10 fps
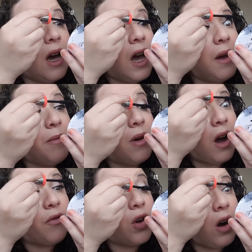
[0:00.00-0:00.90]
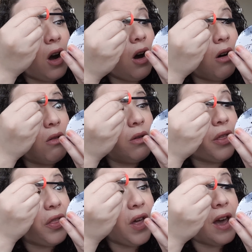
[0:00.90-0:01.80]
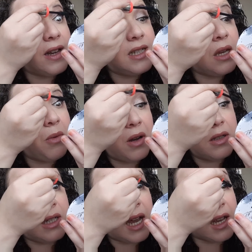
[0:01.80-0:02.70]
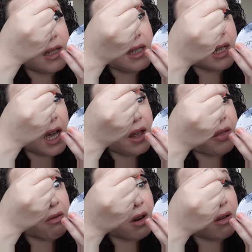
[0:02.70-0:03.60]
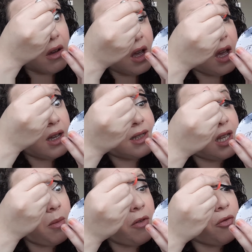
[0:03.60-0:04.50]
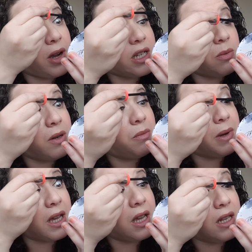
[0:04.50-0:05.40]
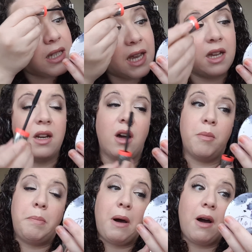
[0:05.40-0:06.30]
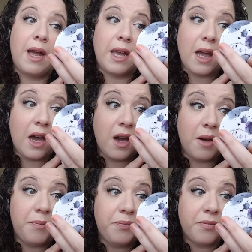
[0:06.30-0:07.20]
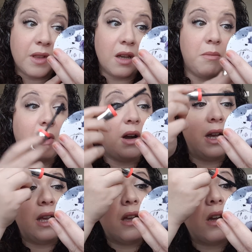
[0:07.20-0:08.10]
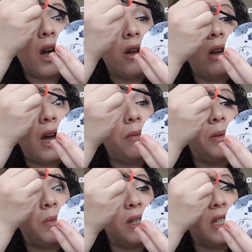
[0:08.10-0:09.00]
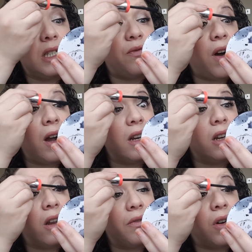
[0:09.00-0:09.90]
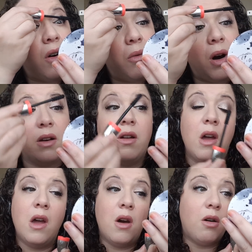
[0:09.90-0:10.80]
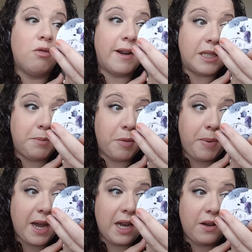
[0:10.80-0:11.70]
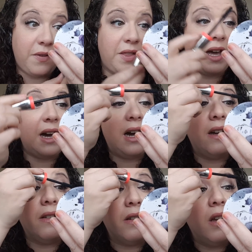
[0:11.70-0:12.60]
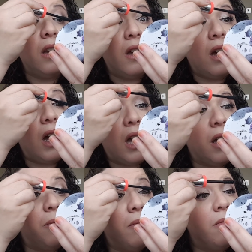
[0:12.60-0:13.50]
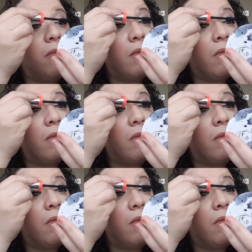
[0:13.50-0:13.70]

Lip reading: I've got a whole 31 days to get through, some of which will be taken up by my collabs, which is fine, and I've got one already prepared for that. And